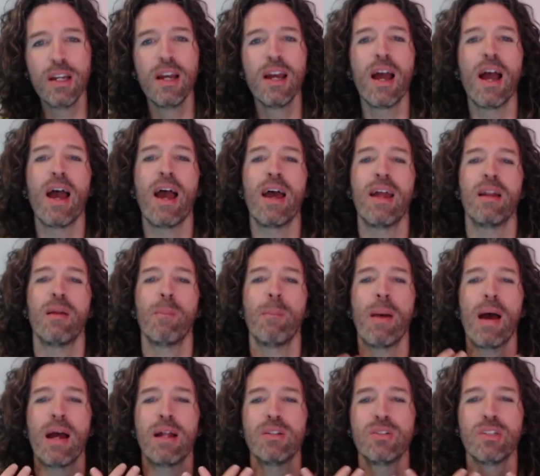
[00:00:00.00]
and
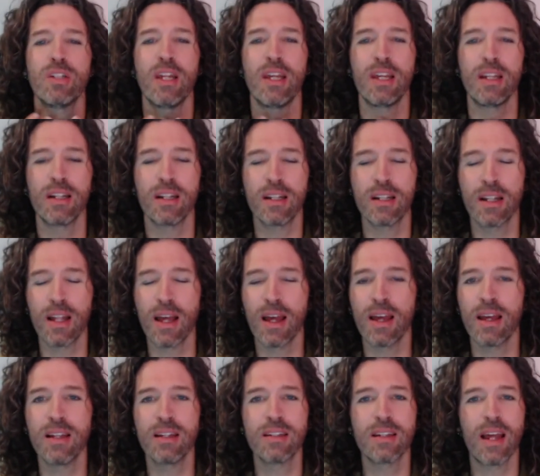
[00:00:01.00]
imagining
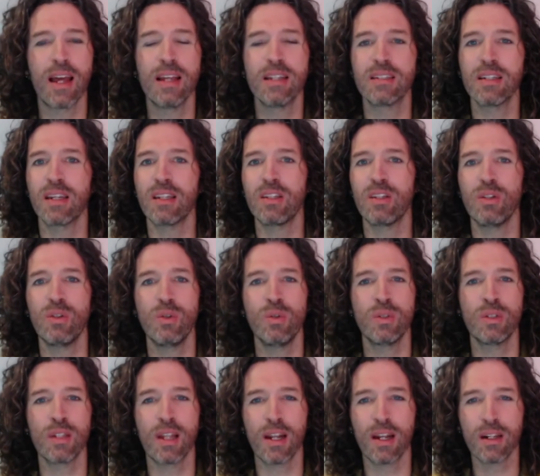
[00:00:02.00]
that as I
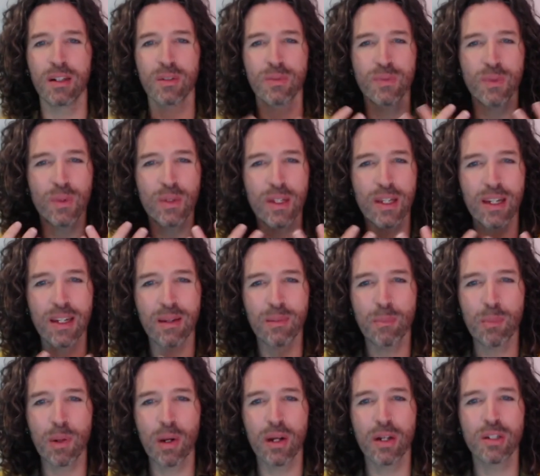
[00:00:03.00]
use that exfoliating
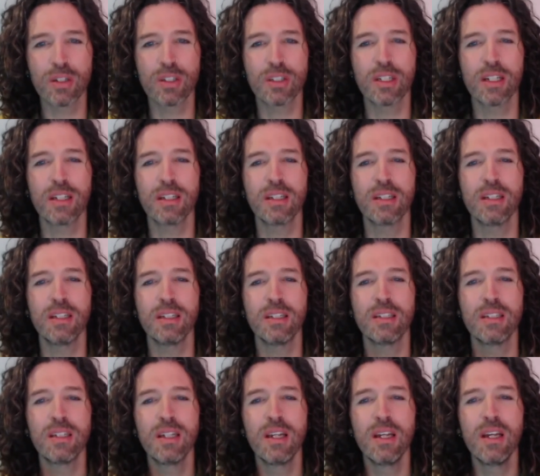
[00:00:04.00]
brush, that
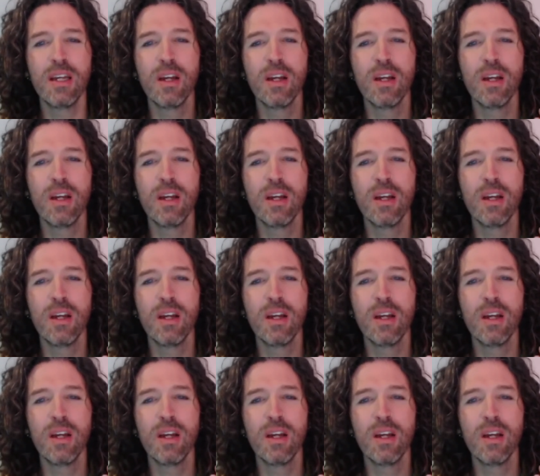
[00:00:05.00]
this,